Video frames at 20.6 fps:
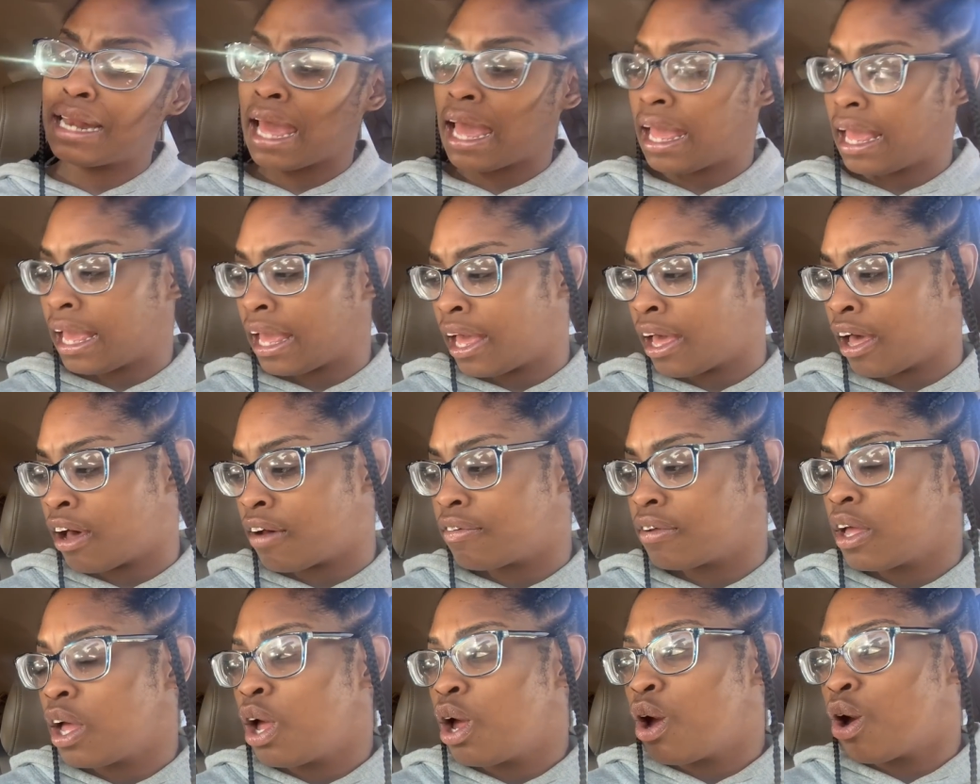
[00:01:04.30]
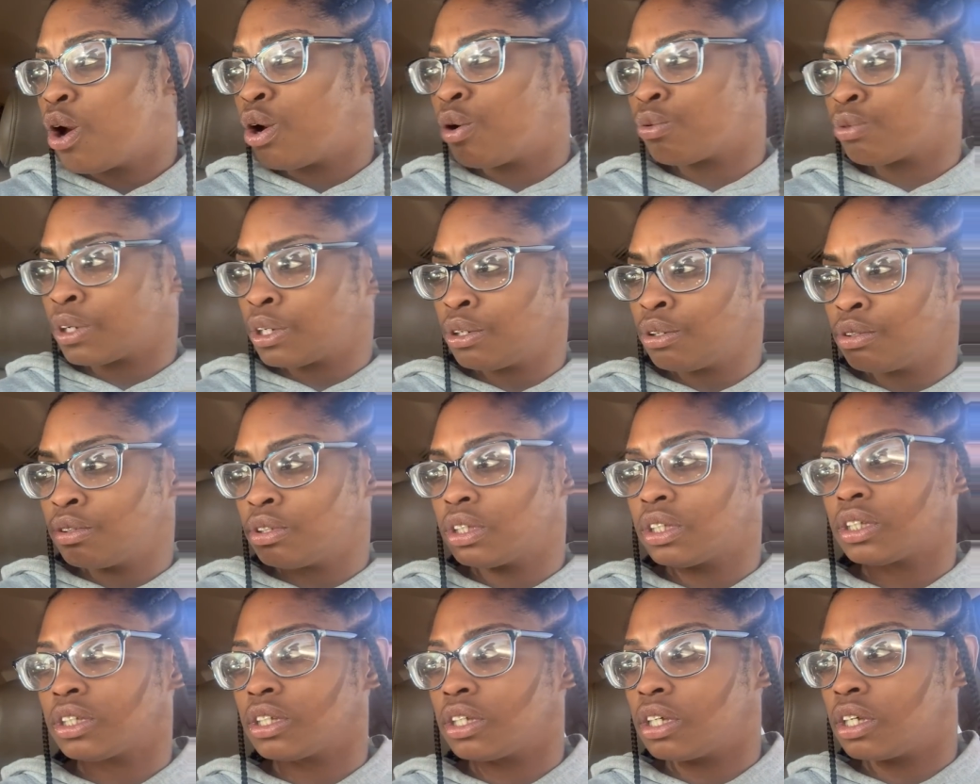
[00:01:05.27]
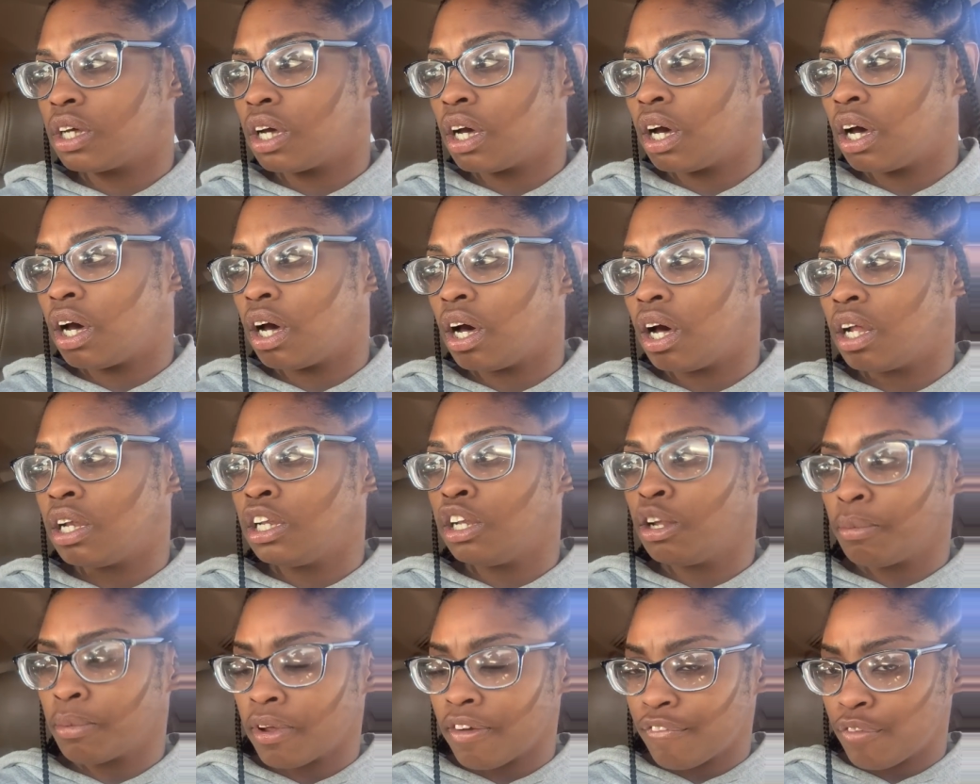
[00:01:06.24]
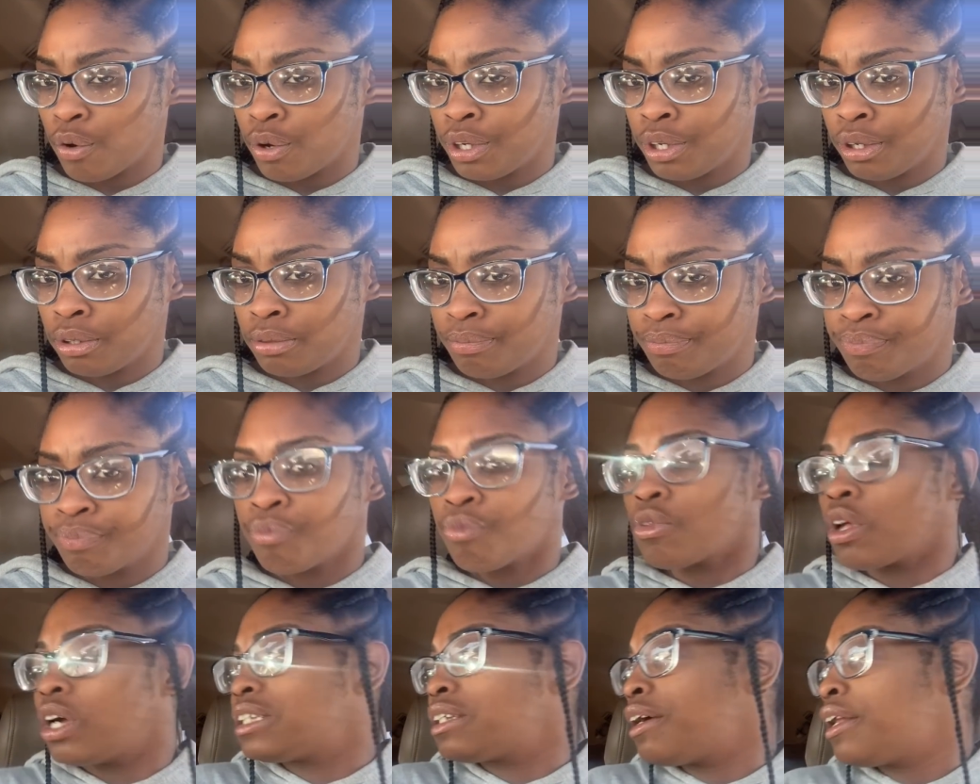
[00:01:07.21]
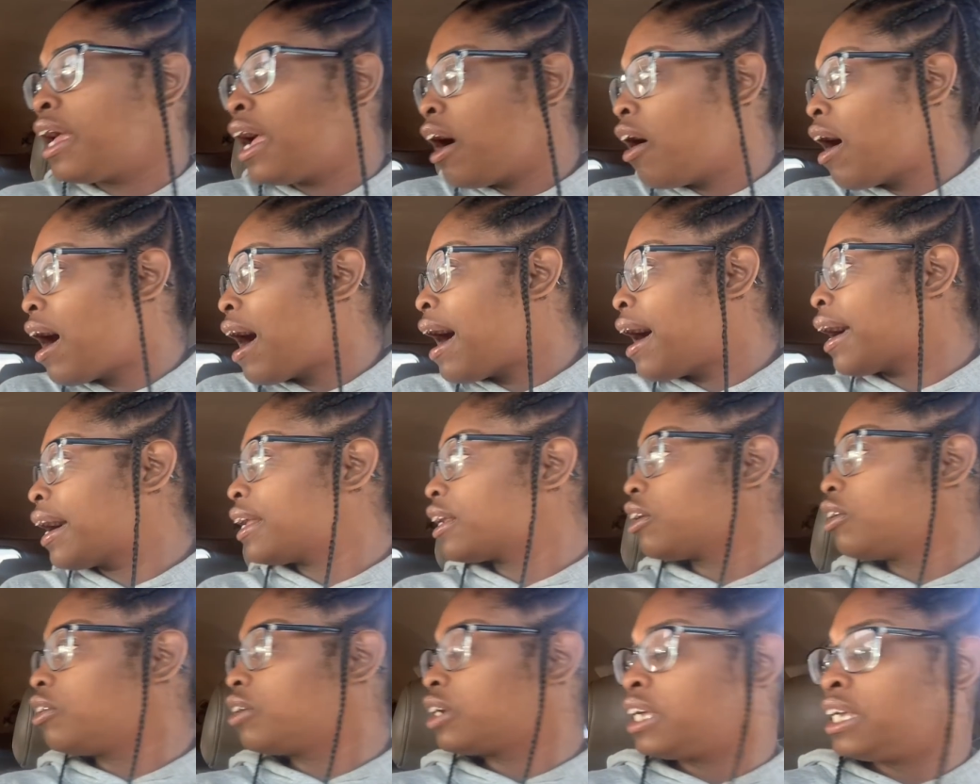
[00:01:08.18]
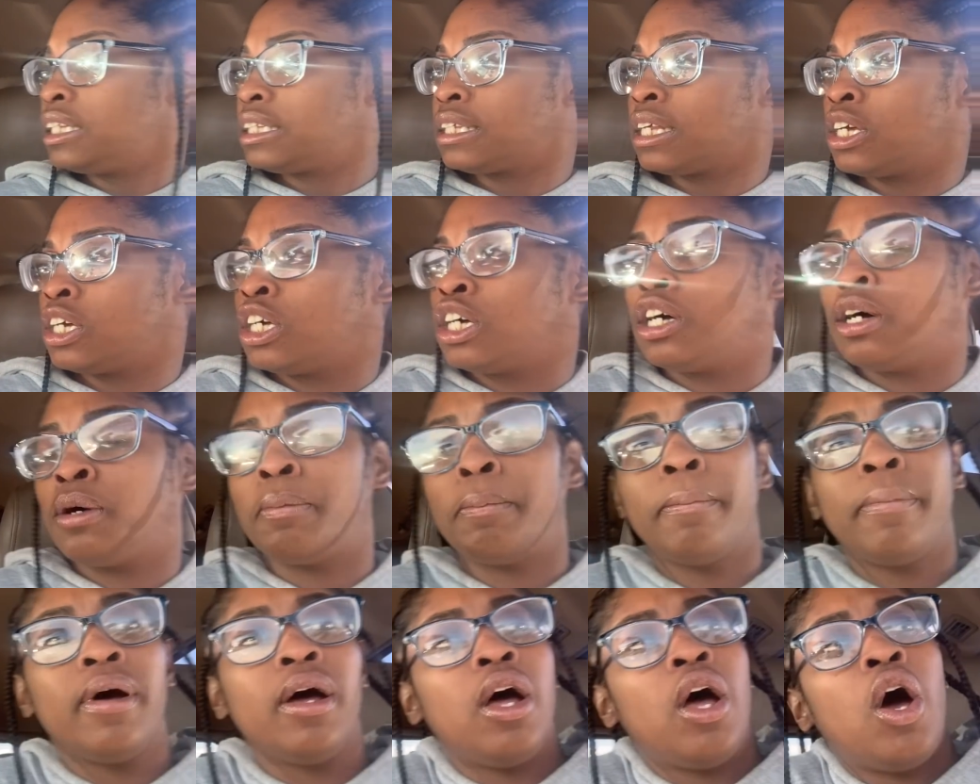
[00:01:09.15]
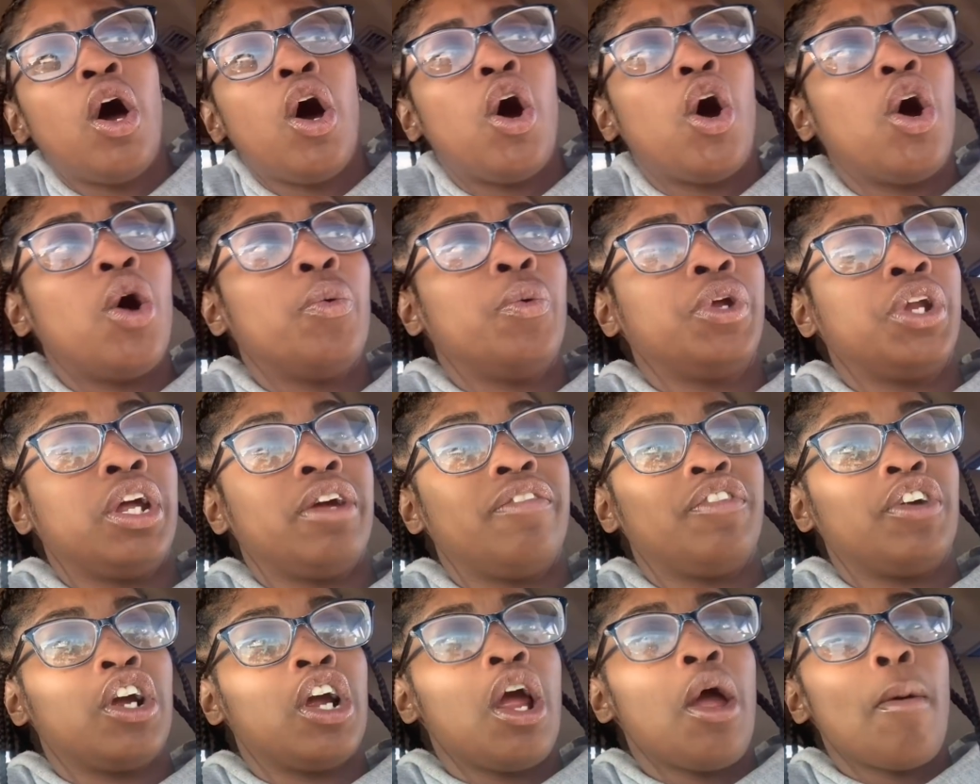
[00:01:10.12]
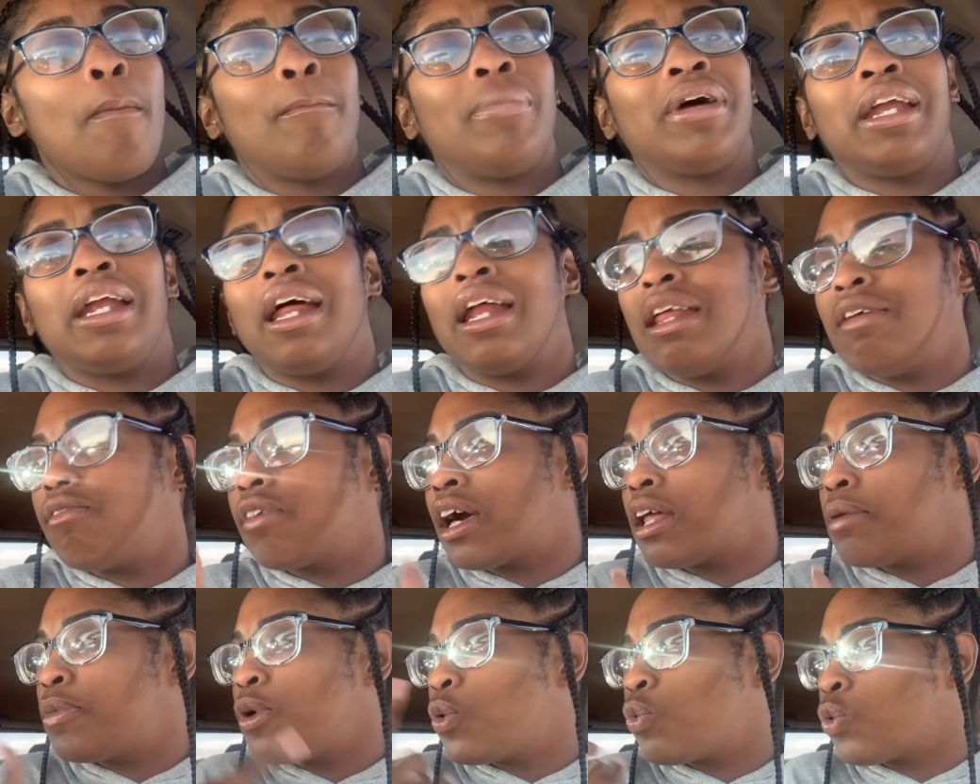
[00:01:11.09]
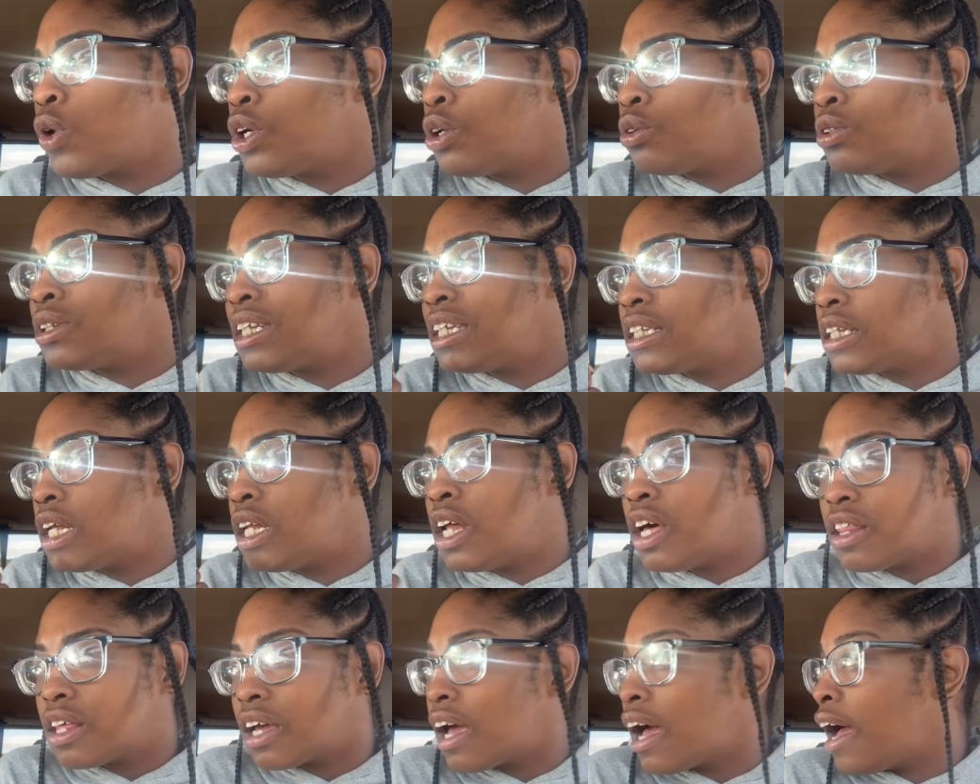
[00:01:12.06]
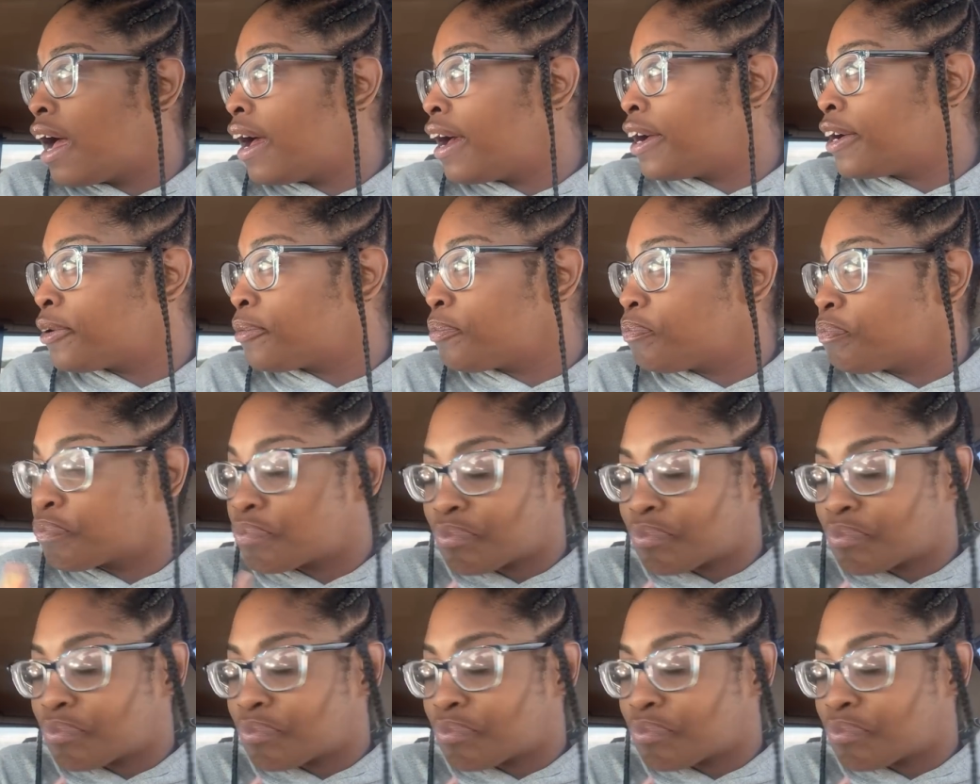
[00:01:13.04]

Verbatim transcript: not have reynolds aluminum foil so now i gotta go get some or whatever. But it ain't even gotta be Reynolds. It's another kind